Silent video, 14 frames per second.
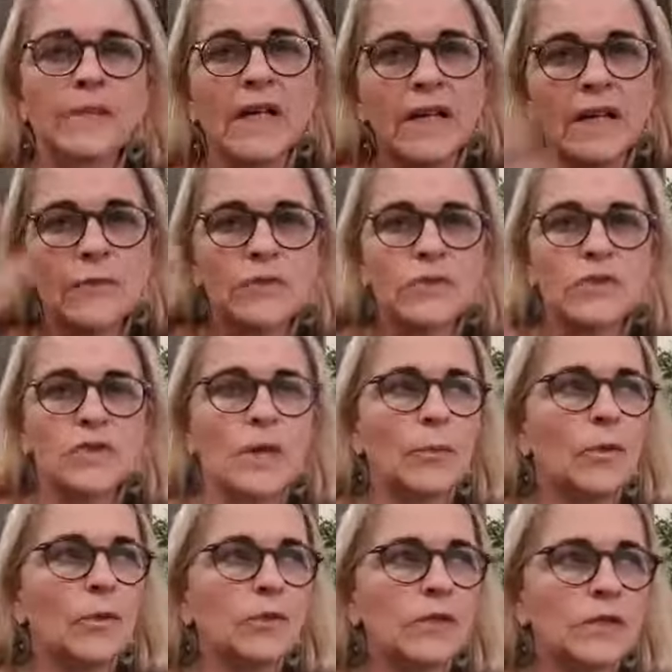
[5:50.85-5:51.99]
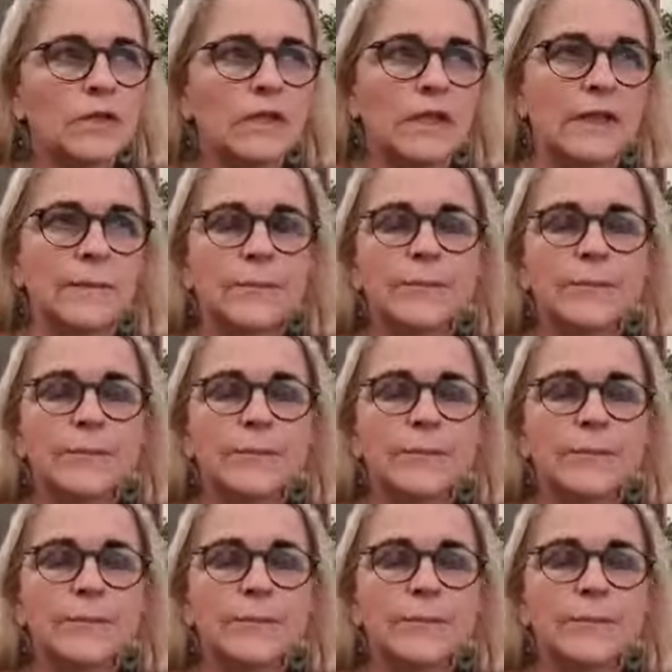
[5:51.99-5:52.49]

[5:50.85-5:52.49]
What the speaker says: even subconsciously,